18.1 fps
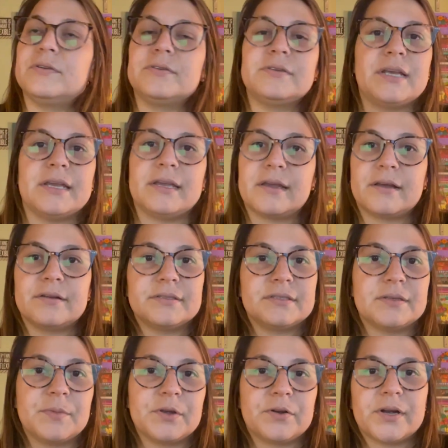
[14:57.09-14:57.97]
take
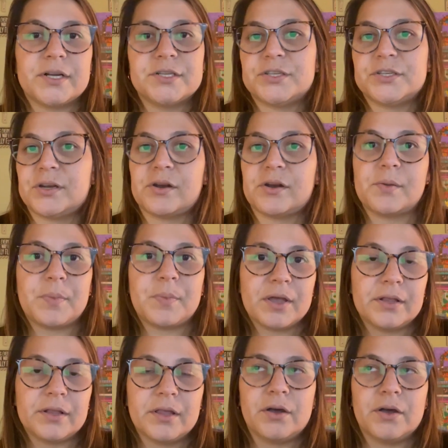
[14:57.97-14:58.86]
out some aggression on a
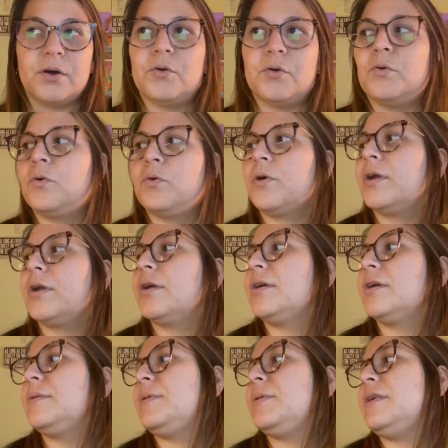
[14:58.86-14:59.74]
pillow, or it
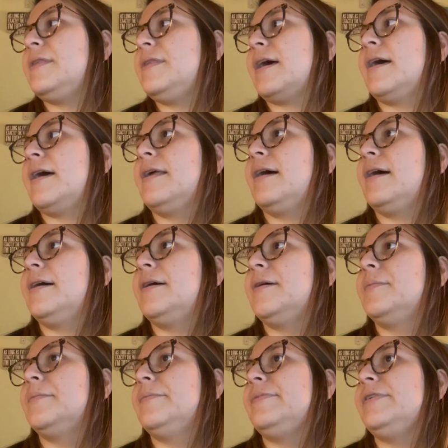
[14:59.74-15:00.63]
could be that,
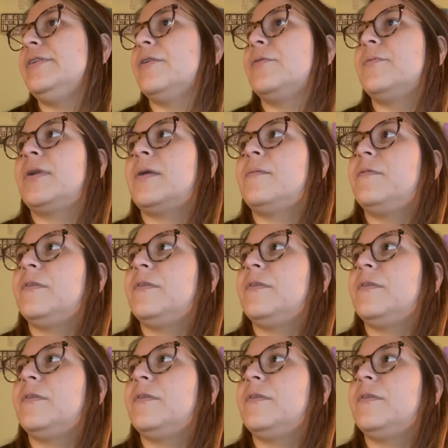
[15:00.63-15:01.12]
when I'm